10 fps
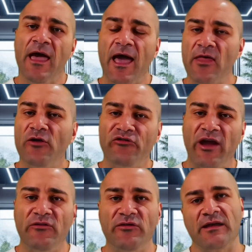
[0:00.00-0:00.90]
And those
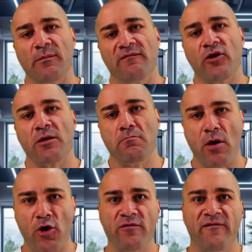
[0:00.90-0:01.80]
changes can be very
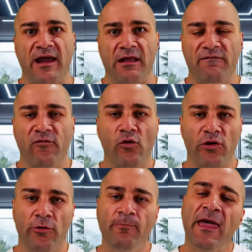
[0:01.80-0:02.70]
motivating for
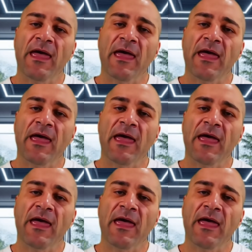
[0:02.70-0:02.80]
you.